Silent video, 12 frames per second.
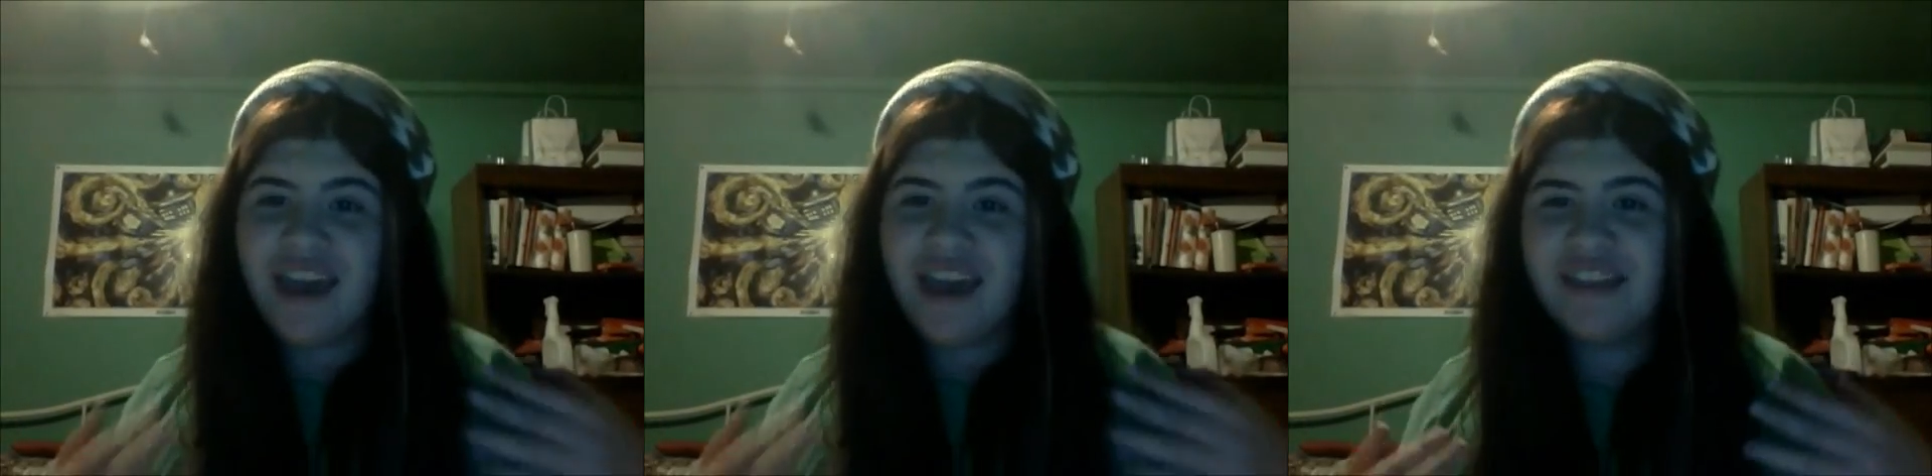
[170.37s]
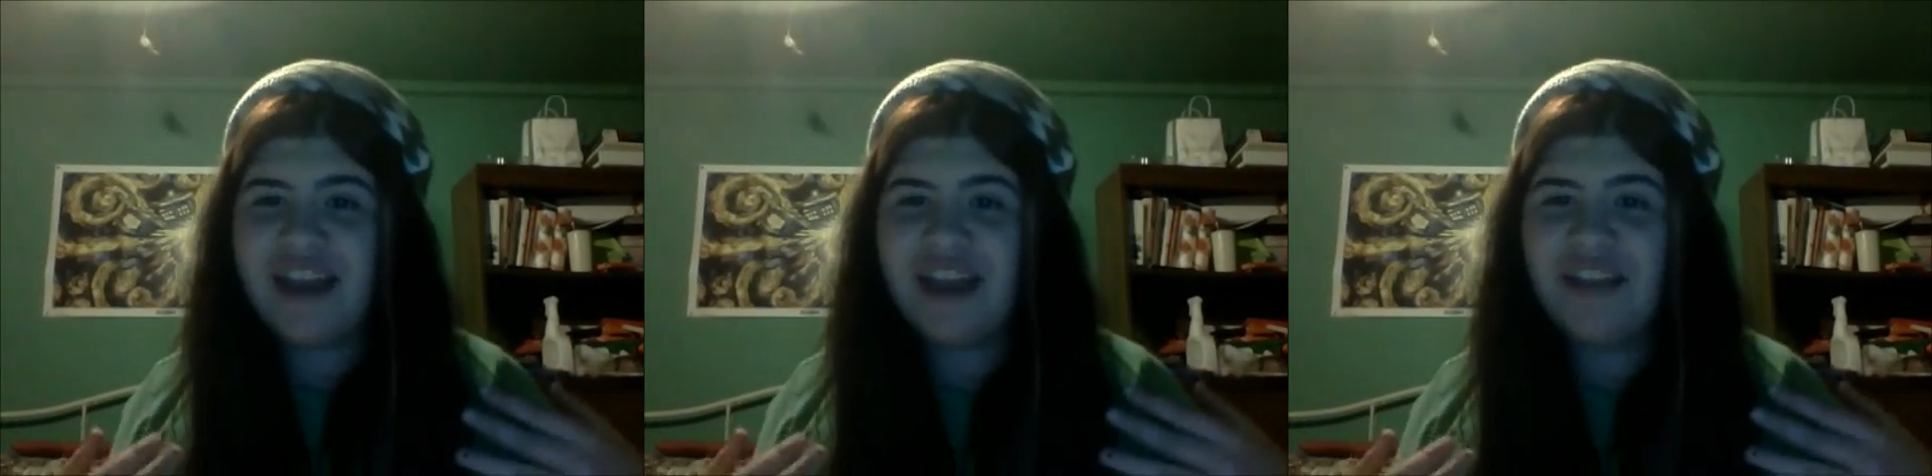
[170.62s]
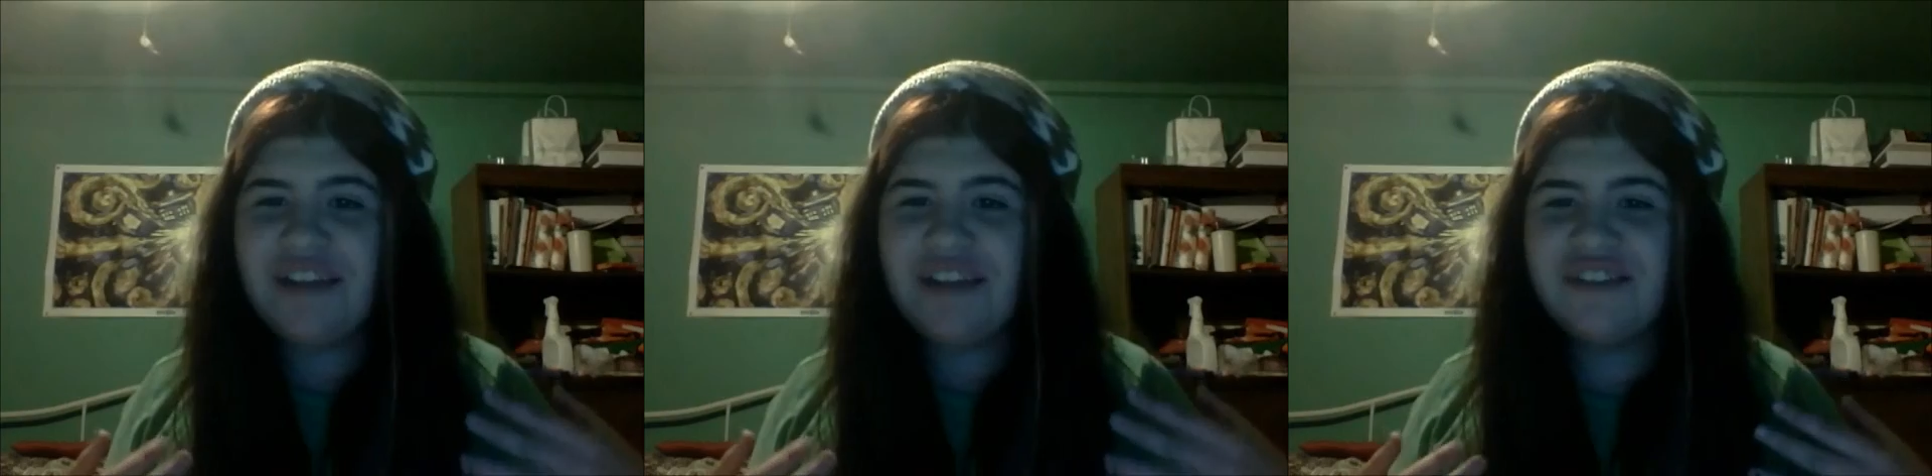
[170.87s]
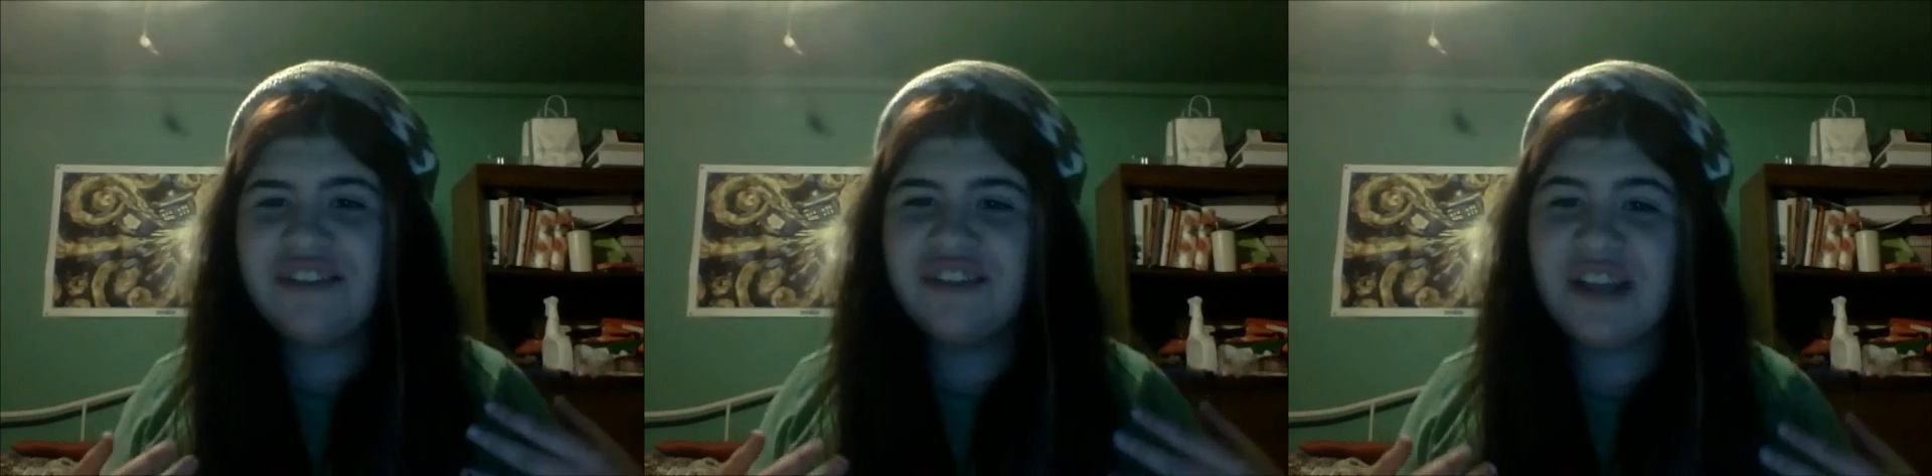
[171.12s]
Then I
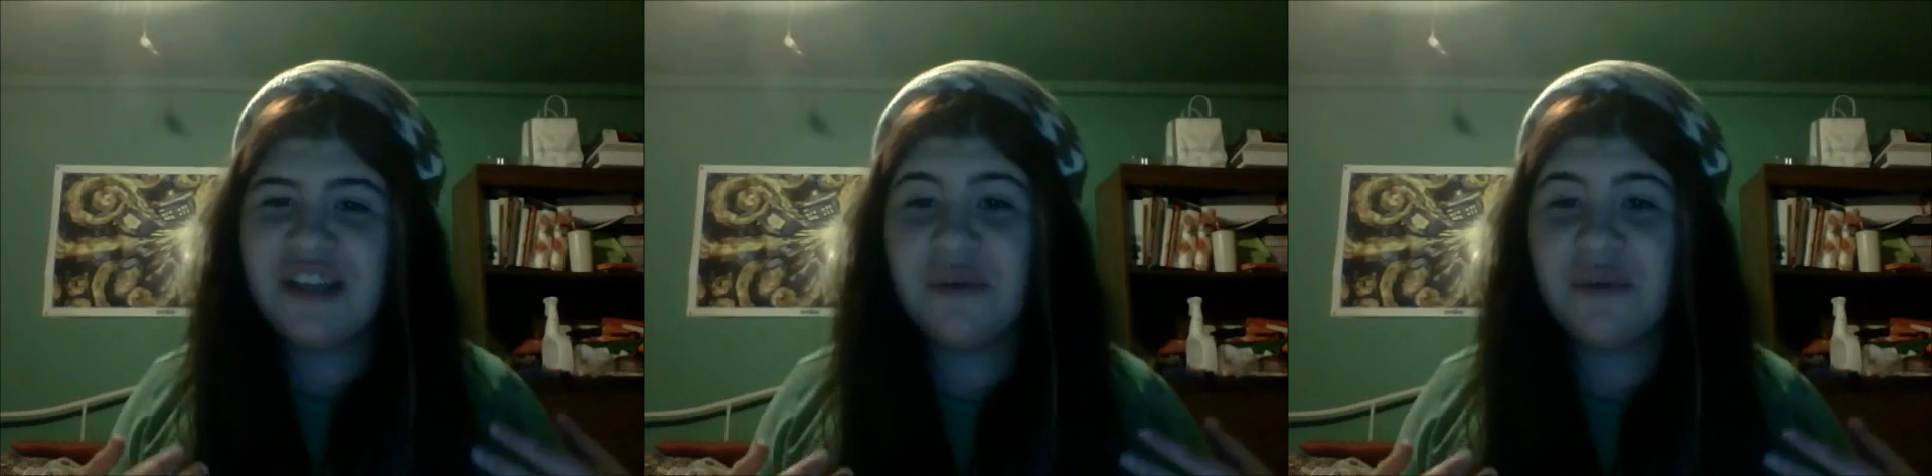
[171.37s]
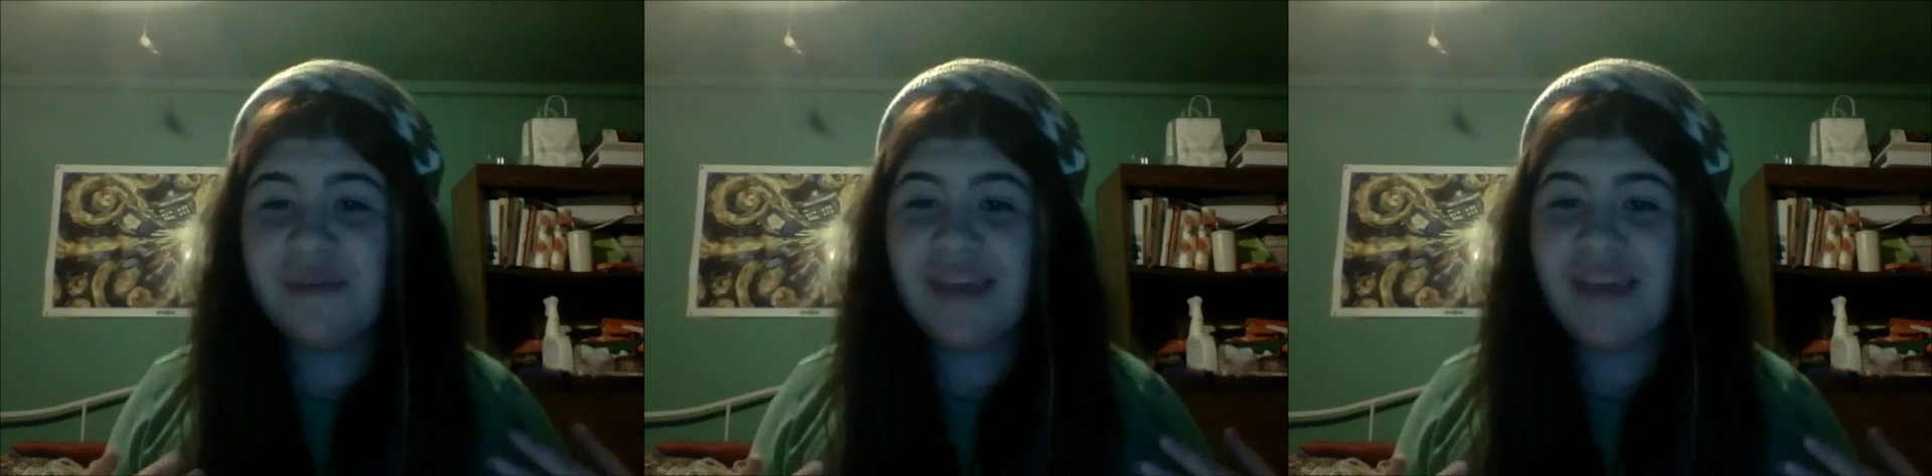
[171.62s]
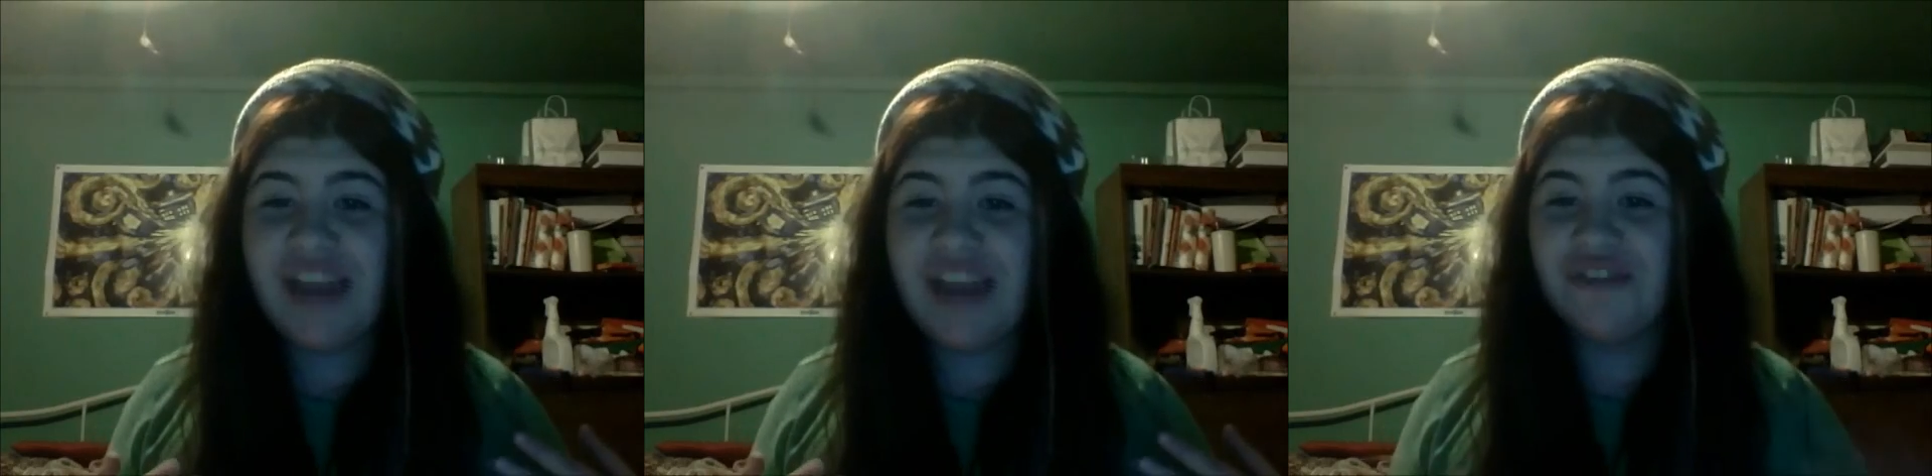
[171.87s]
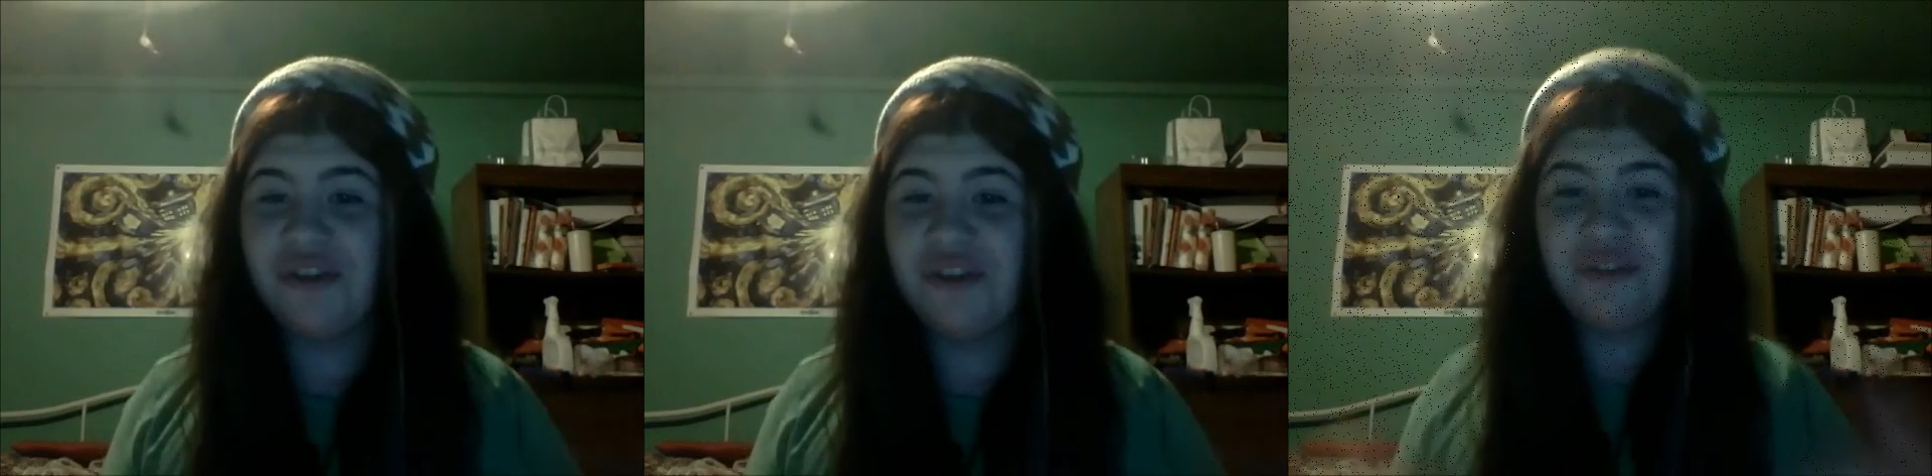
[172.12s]
realized you're like a weeping
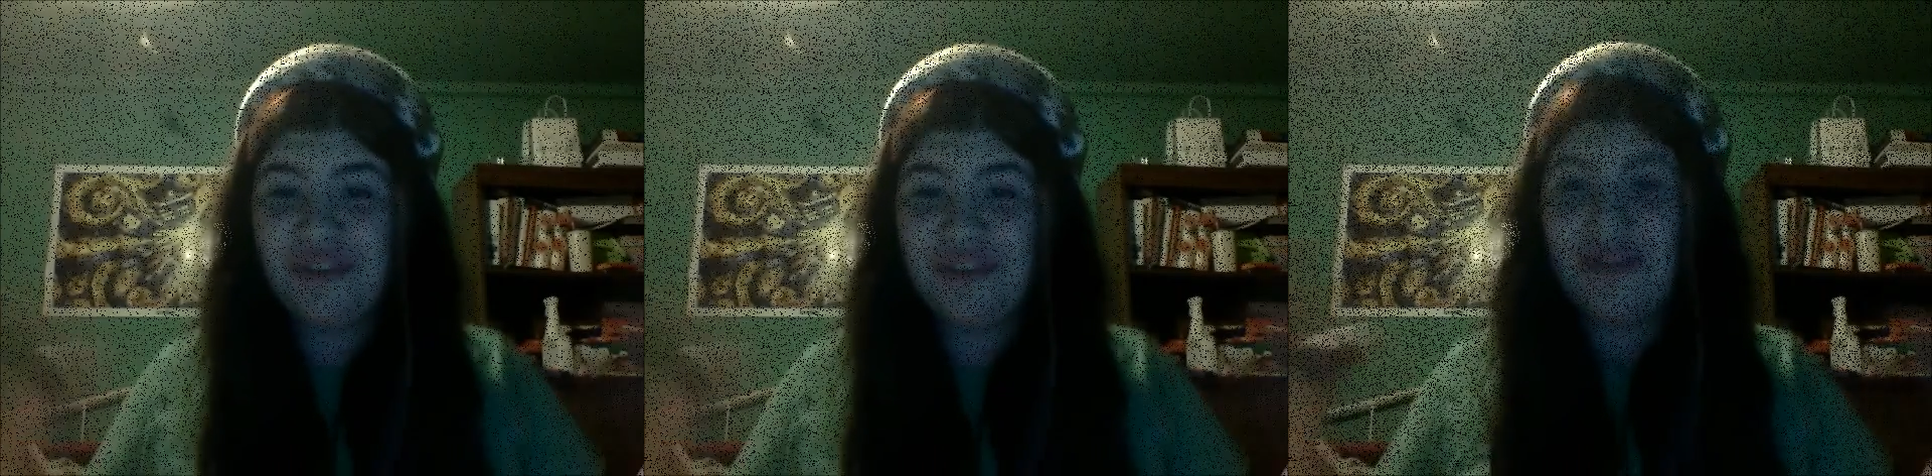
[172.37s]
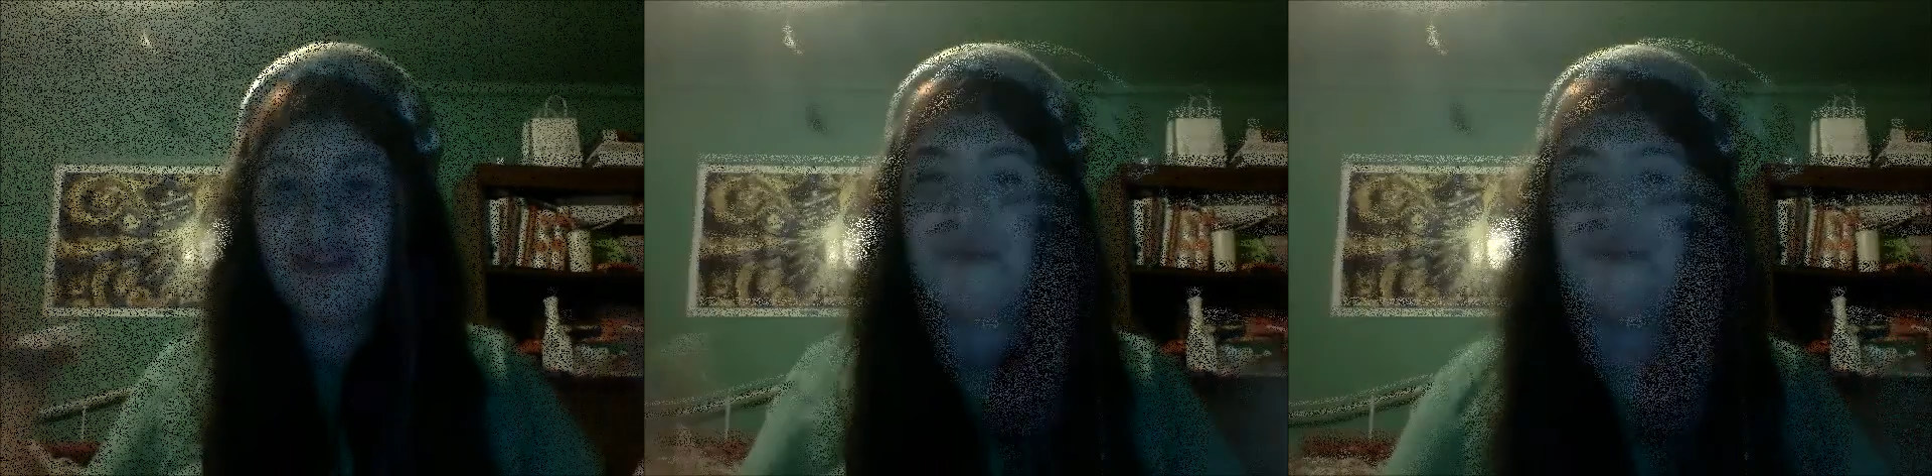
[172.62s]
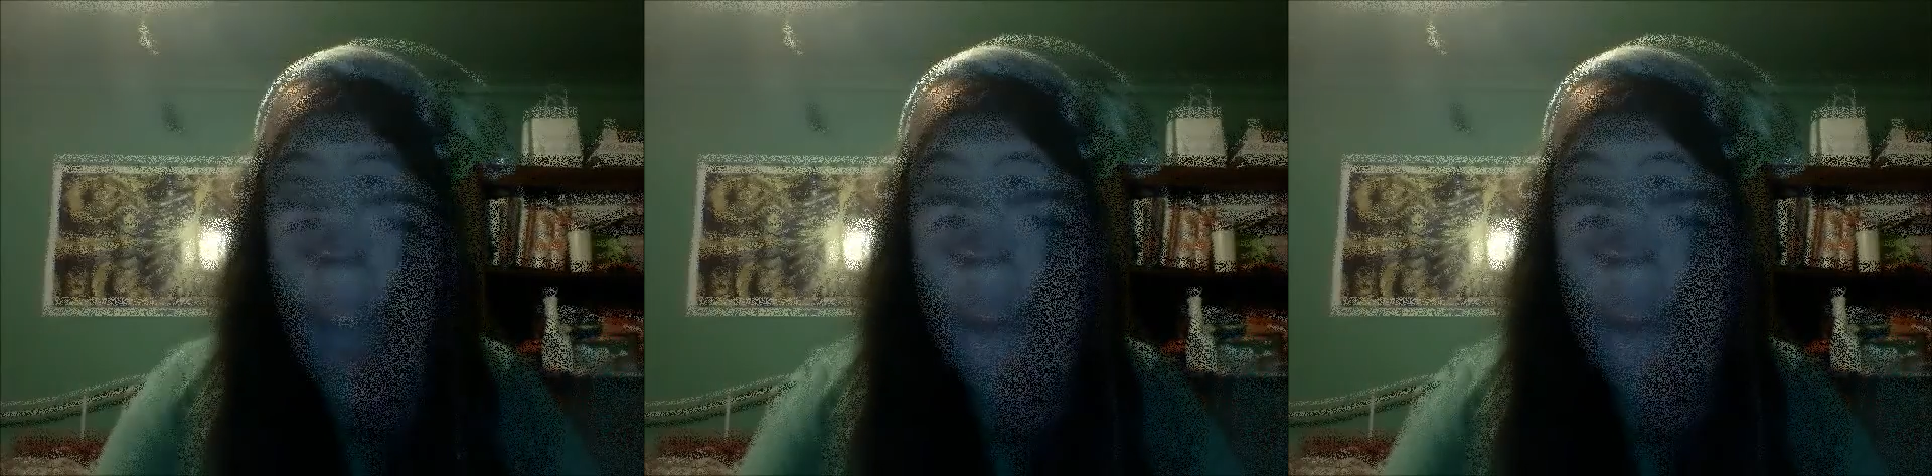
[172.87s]
angel, so I'm cool